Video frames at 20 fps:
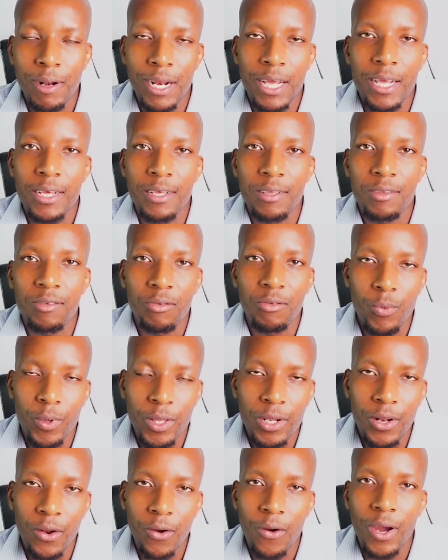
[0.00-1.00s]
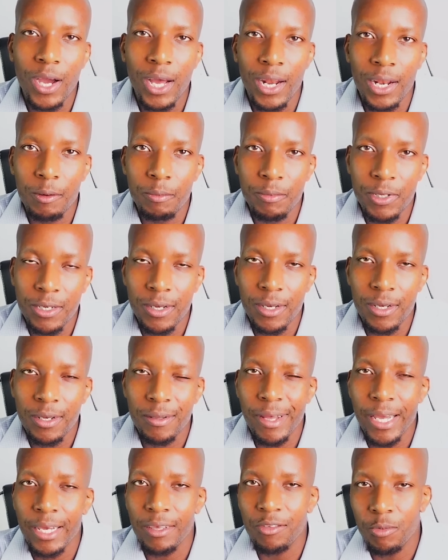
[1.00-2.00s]
players with local
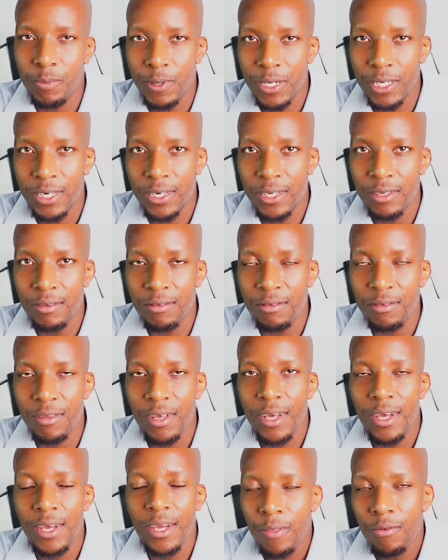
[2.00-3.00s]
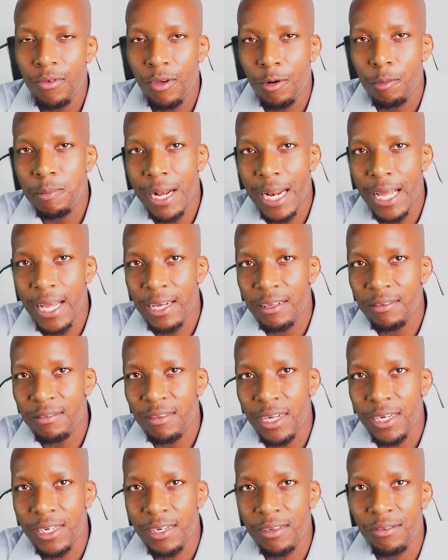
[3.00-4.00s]
expertise. So players
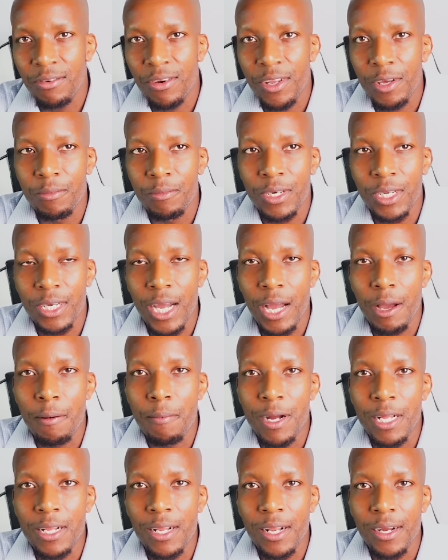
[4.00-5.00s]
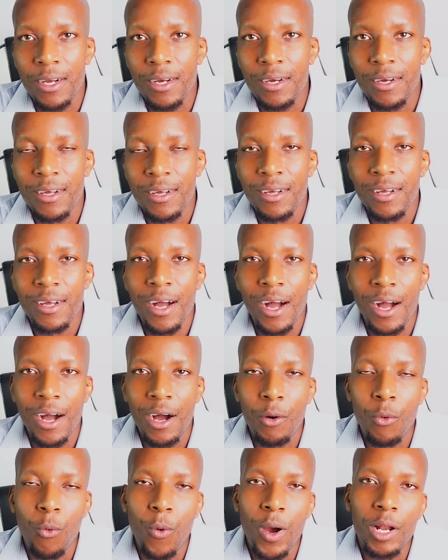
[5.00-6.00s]
such as DMT Kai Batla
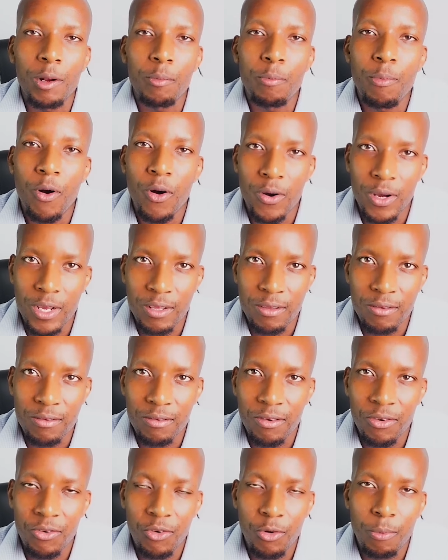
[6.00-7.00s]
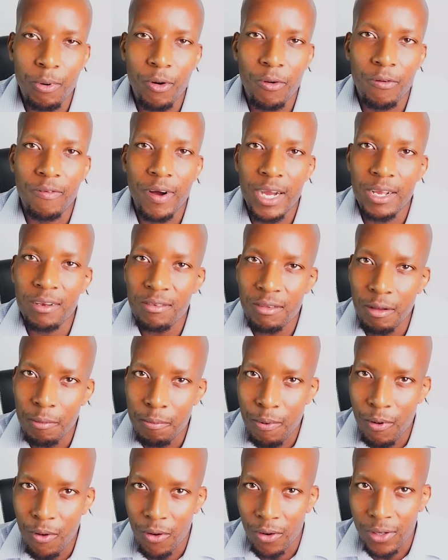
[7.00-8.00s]
are well poised to provide
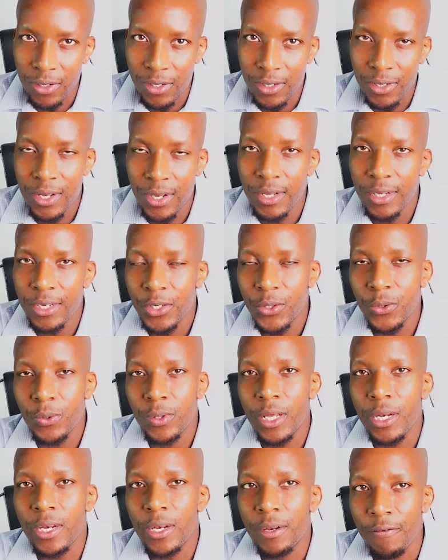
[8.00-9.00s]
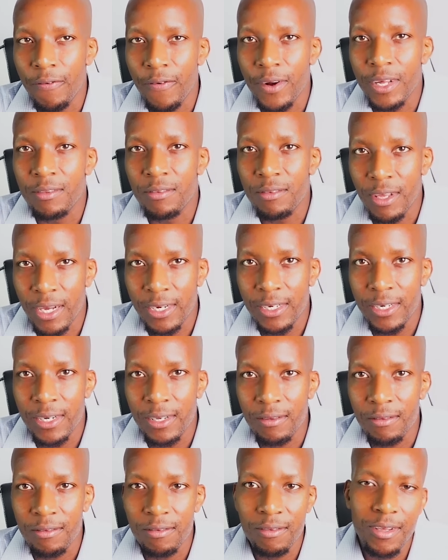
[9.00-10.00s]
support to the different
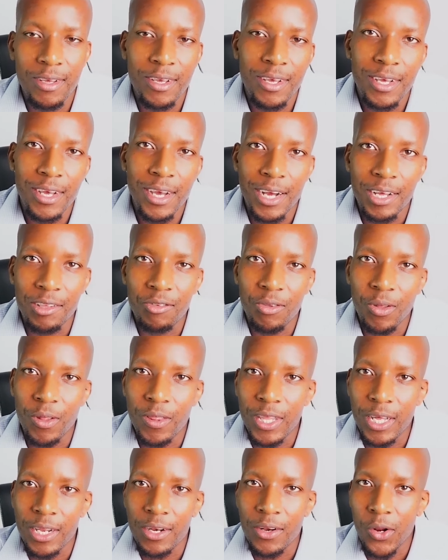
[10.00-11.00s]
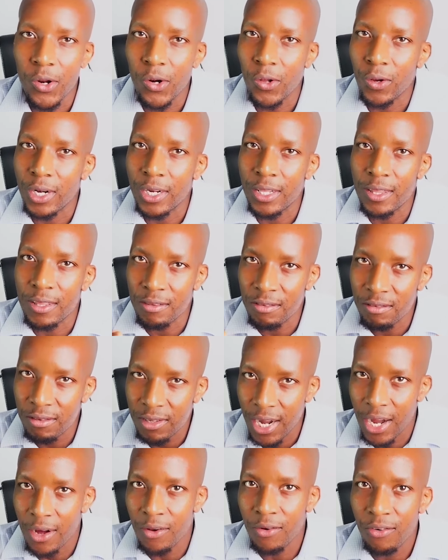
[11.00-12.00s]
sectors so that not only this
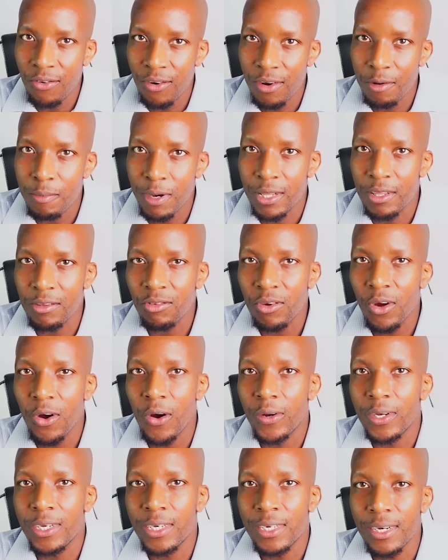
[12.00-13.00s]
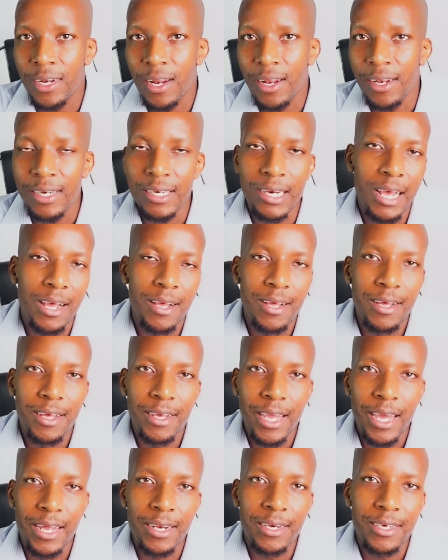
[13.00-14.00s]
country, but this continent
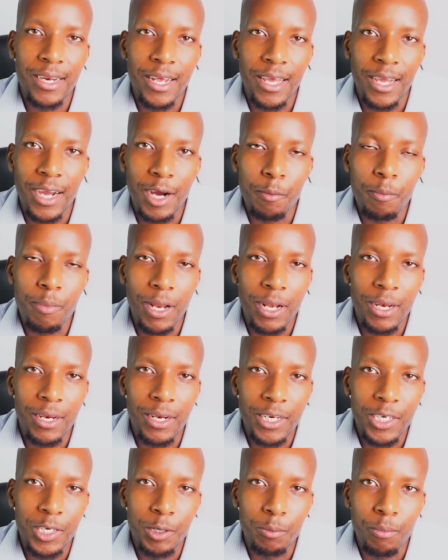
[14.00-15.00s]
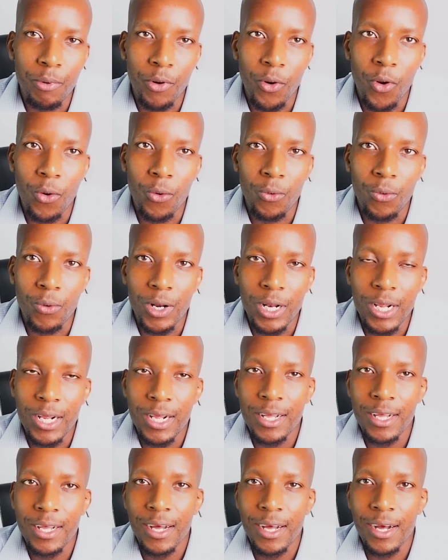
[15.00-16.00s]
can take up a leadership role
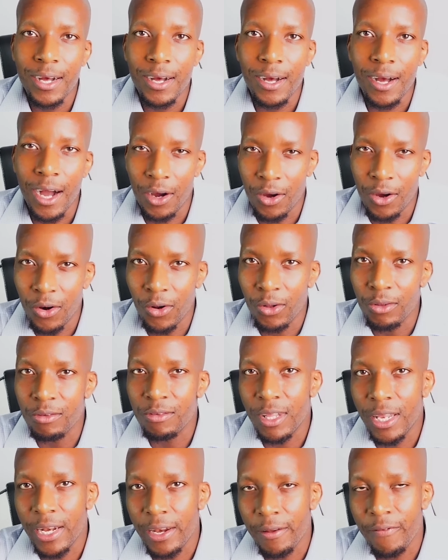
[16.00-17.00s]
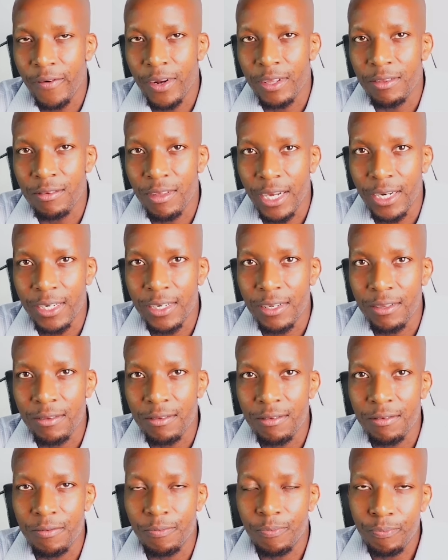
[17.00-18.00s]
across the different
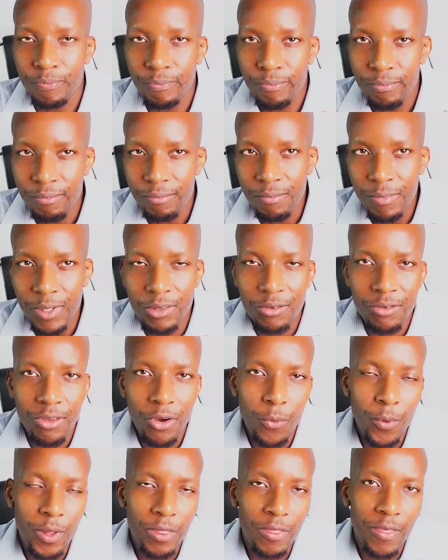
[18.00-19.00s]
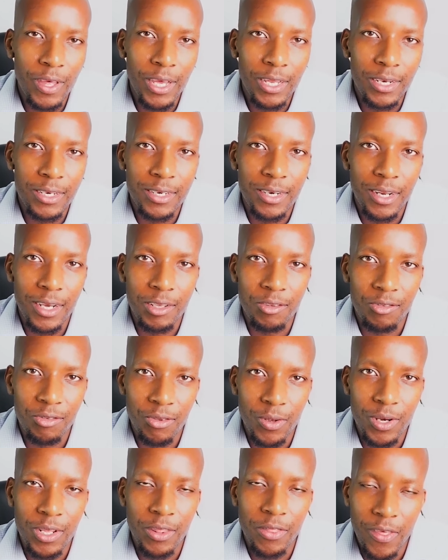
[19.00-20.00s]
sectors. So with that,
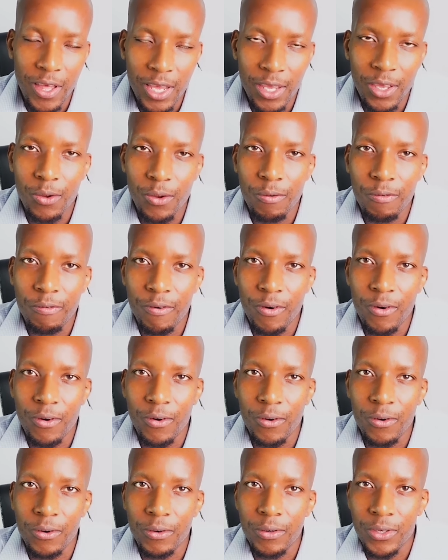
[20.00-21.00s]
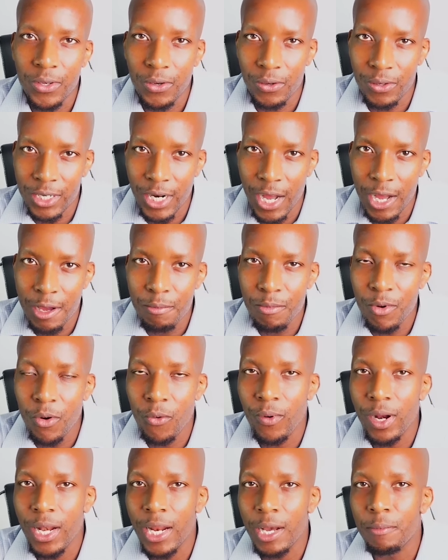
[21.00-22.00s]
Sodhie, thank you for your time. We
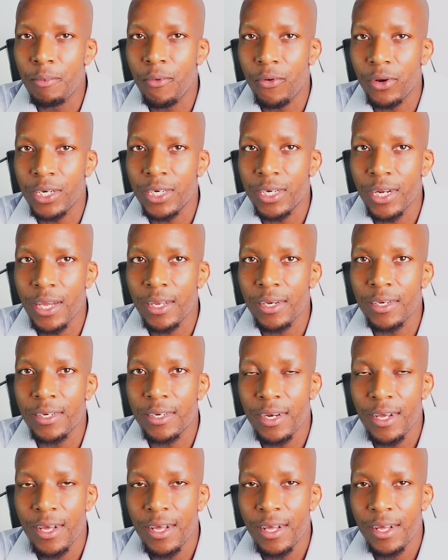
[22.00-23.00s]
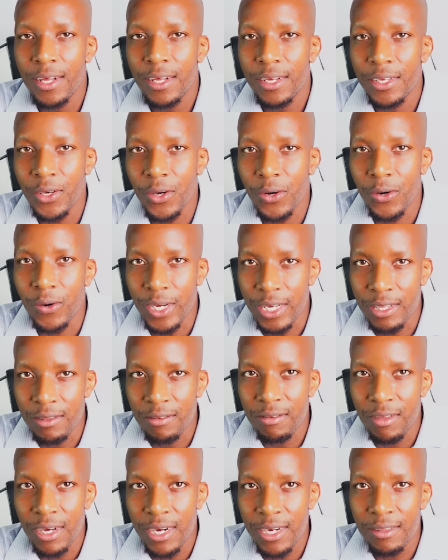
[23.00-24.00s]
really appreciate your
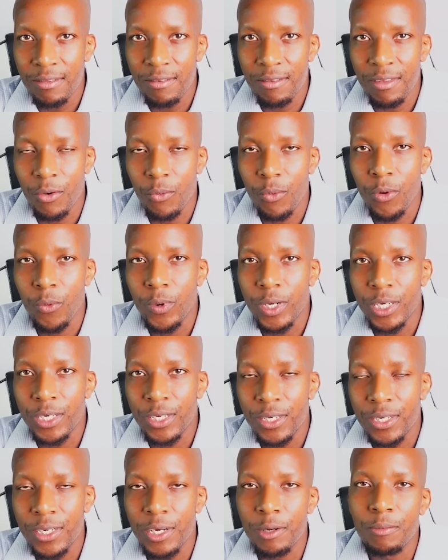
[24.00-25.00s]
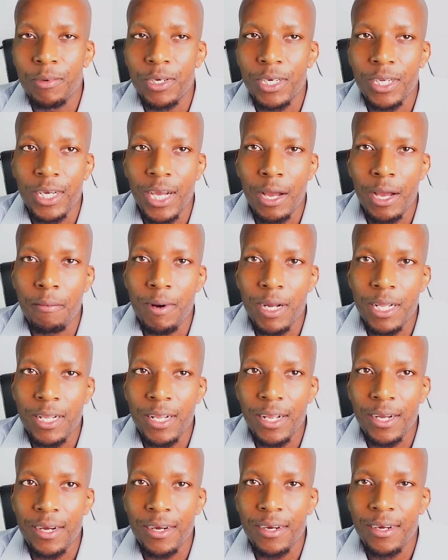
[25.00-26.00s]
insights and we wish DMT Kai
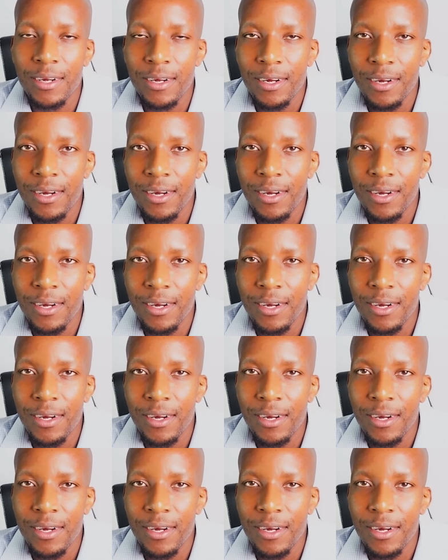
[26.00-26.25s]
Batla